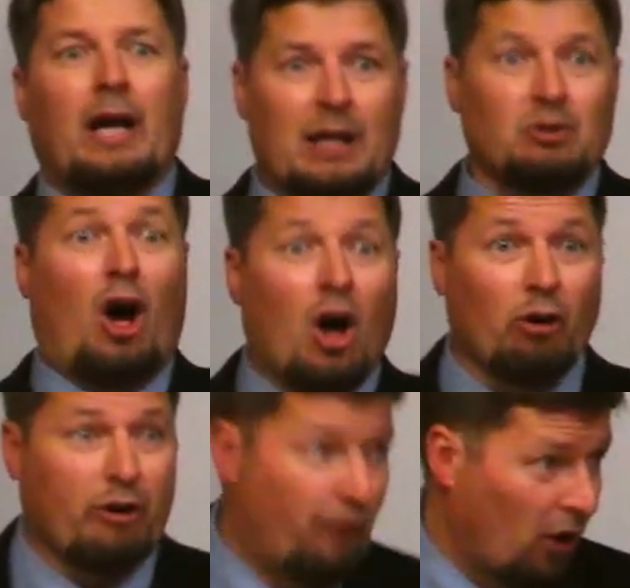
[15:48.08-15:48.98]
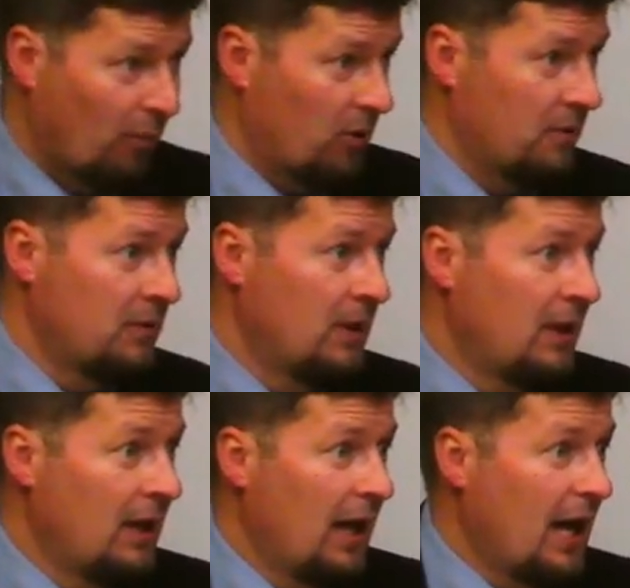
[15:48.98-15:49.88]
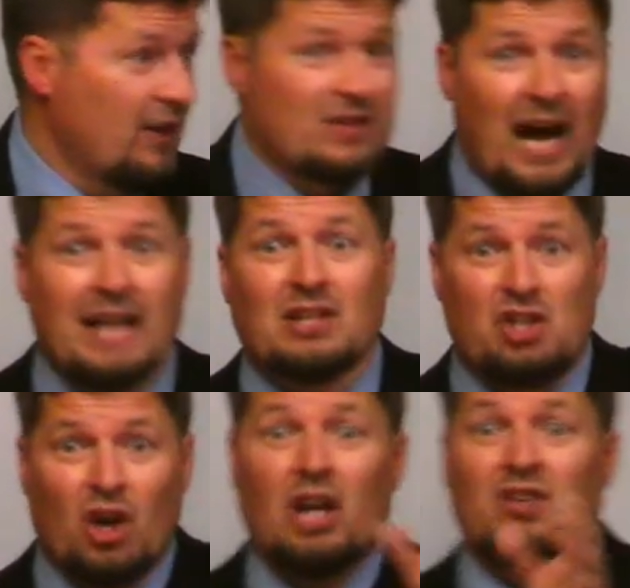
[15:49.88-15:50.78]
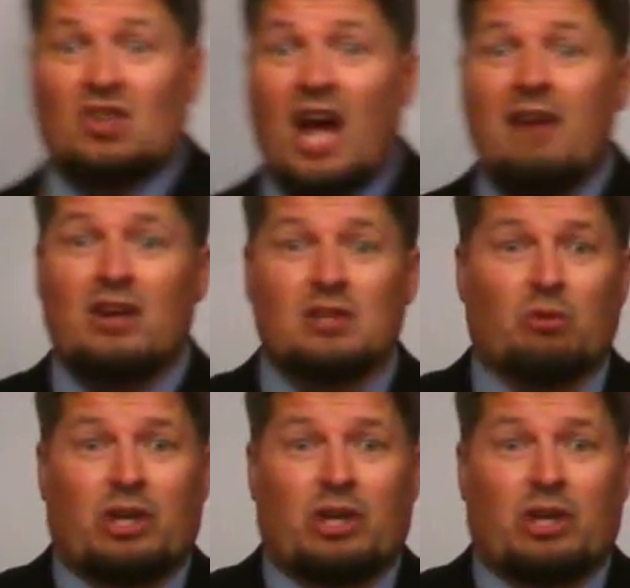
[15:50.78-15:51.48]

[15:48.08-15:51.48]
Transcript: and he was a hungry farmer. And this guy says, You're going to save Israel.